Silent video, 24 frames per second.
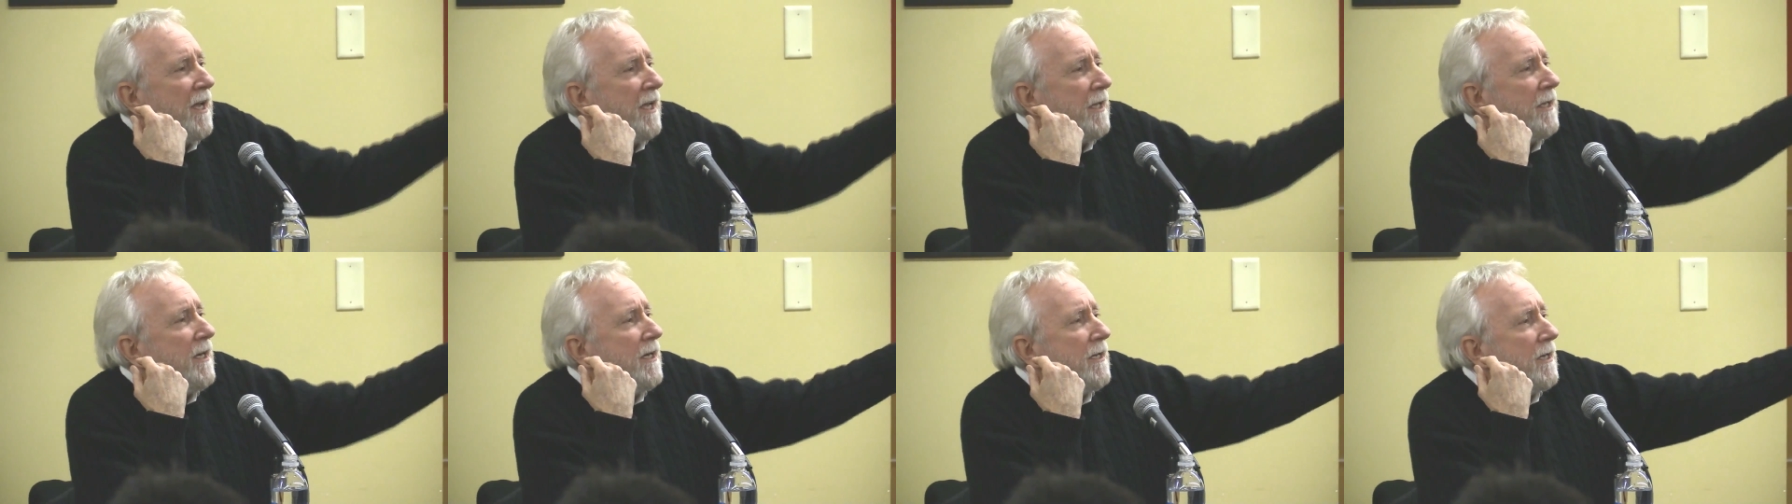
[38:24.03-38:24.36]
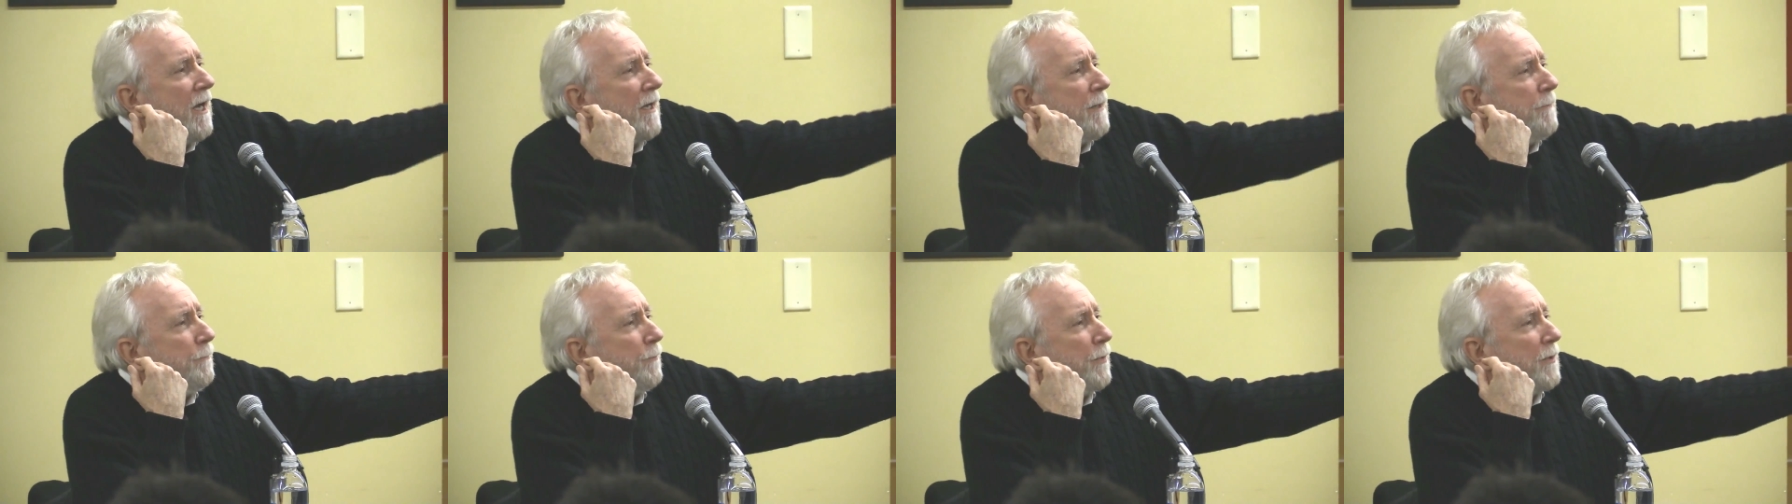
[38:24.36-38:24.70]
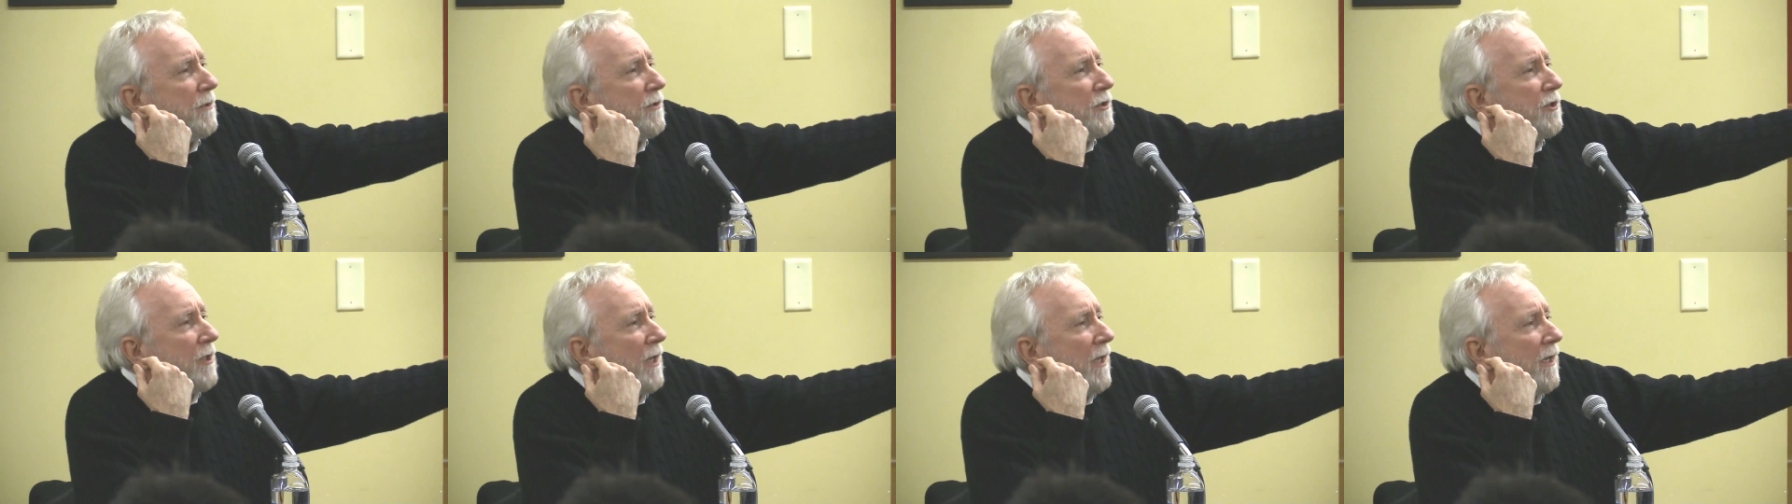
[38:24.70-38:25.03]

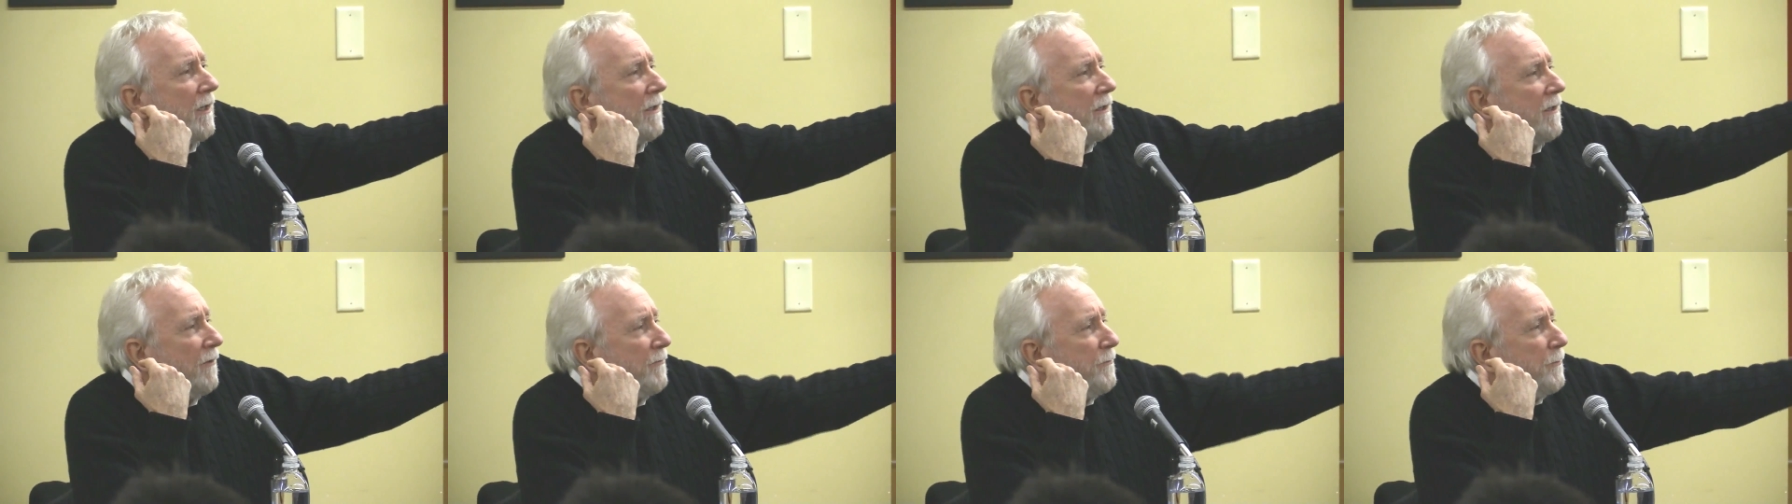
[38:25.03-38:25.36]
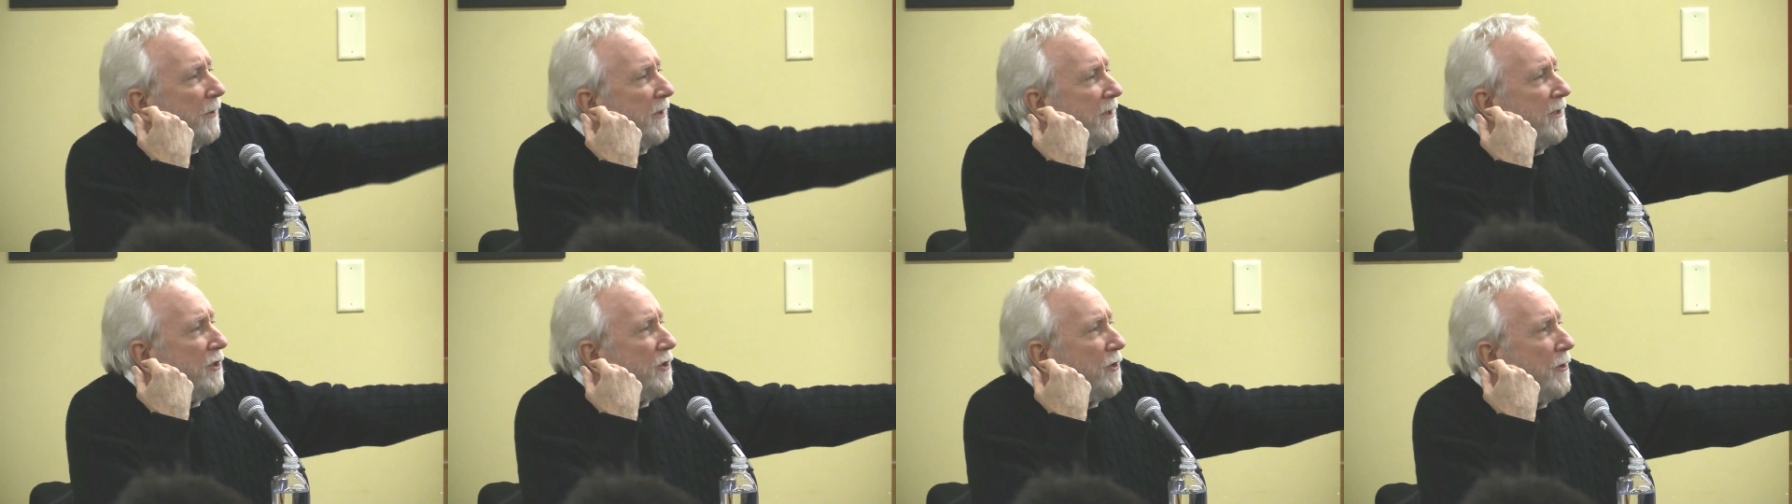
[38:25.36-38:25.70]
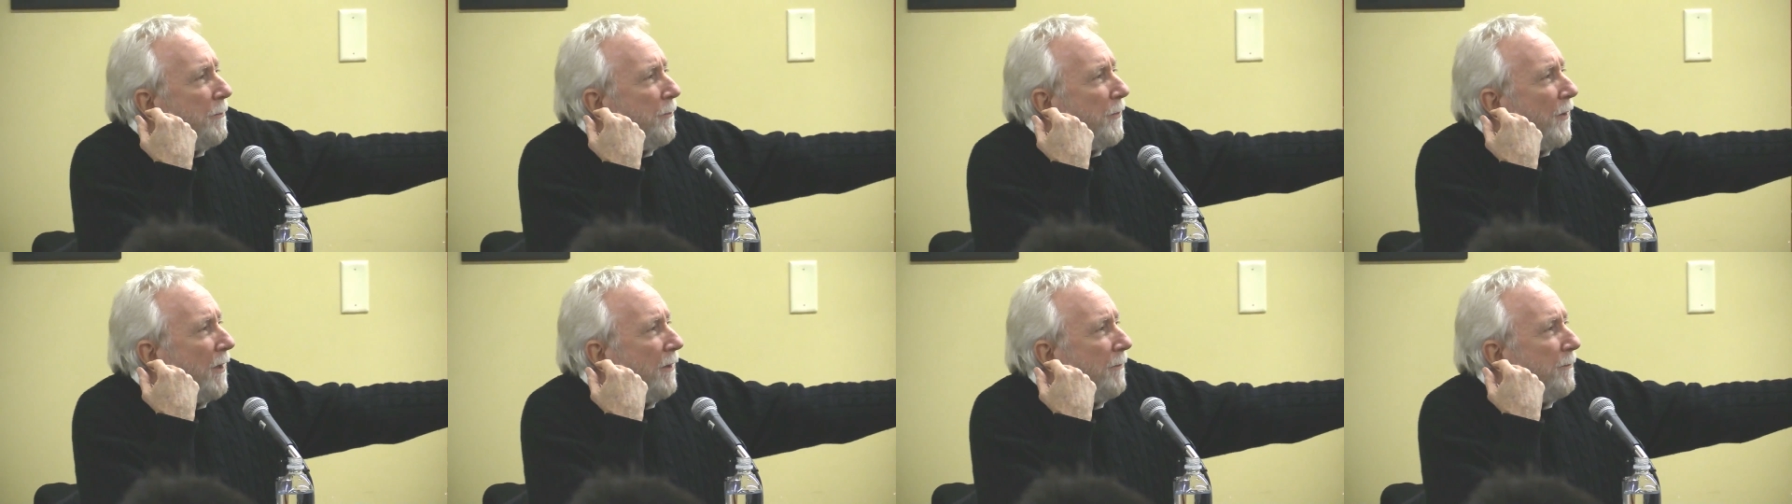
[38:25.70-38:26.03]
89% of police
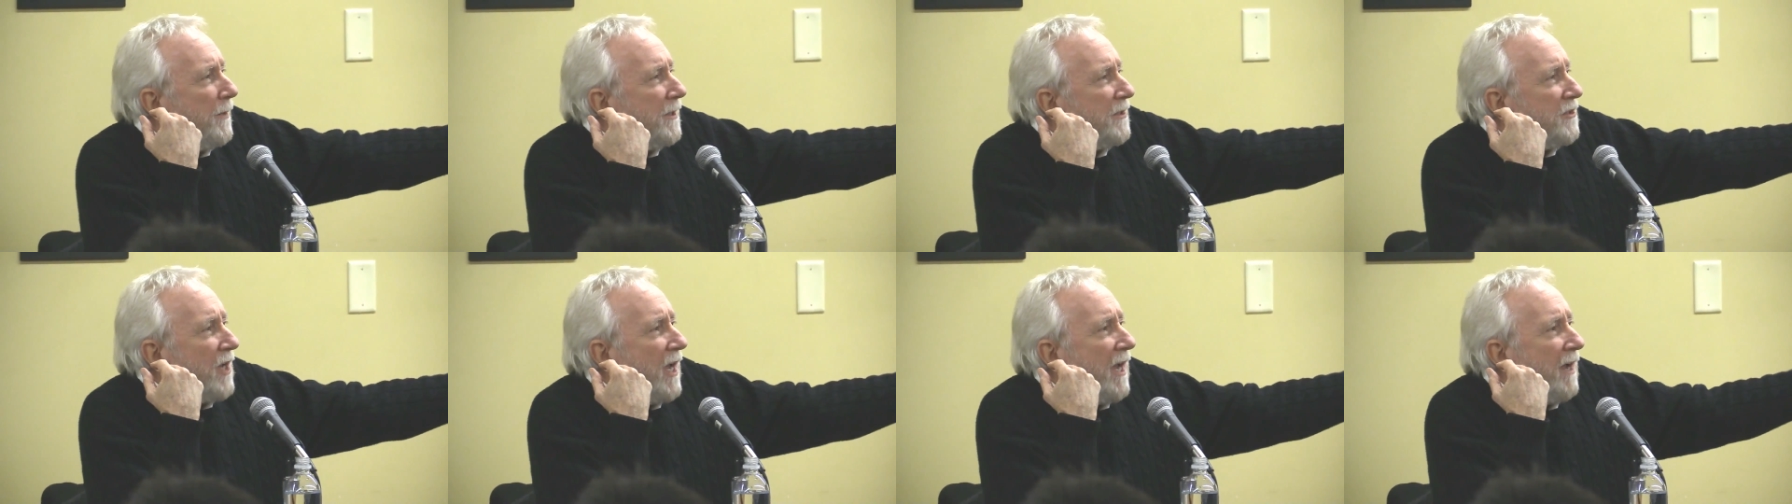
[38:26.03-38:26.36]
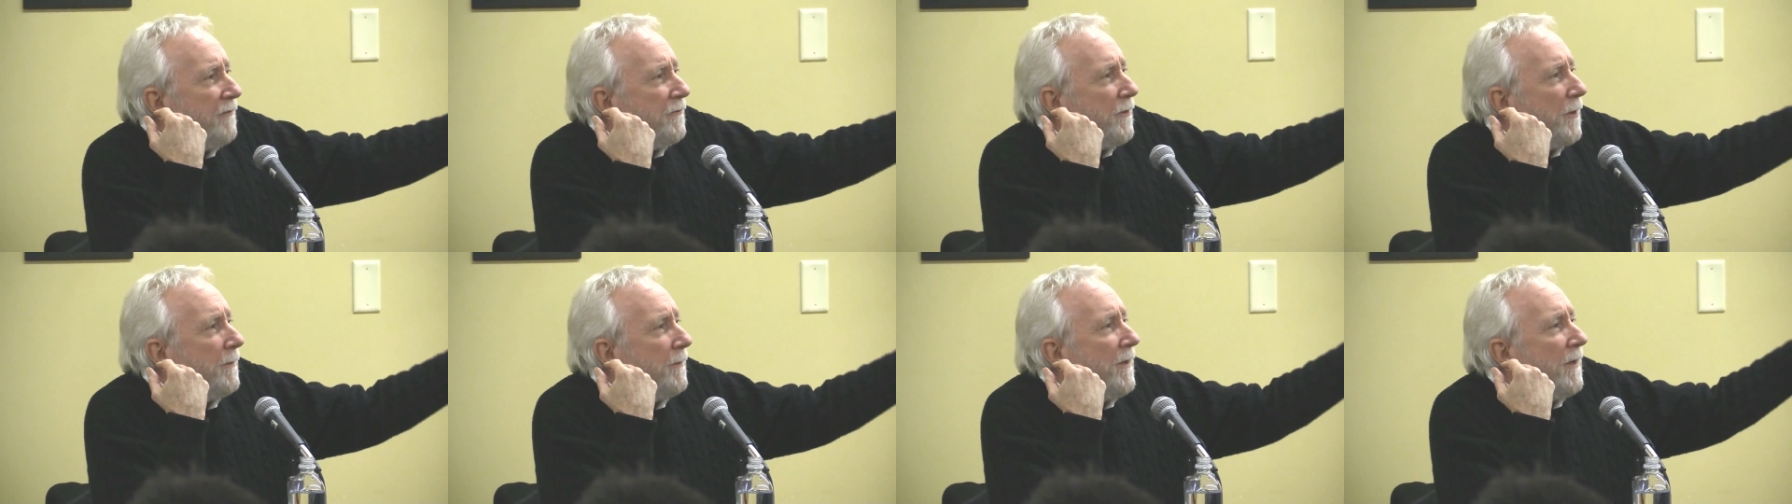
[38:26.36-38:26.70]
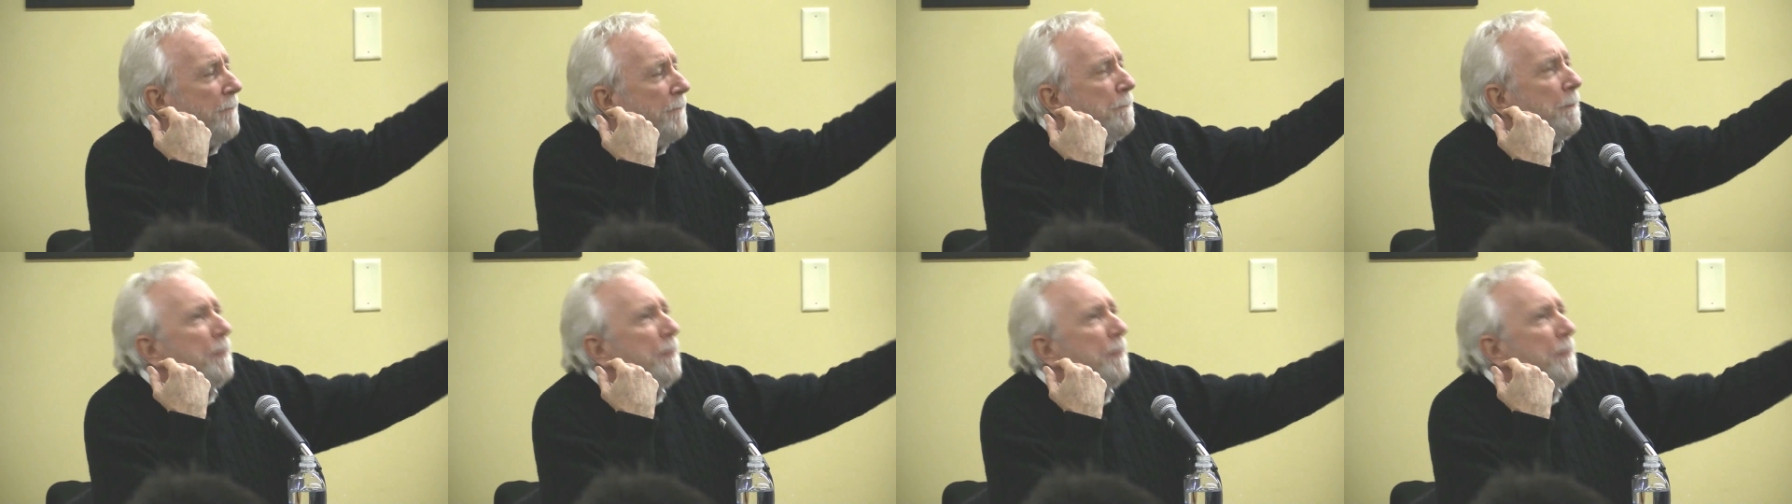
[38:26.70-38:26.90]
departments have a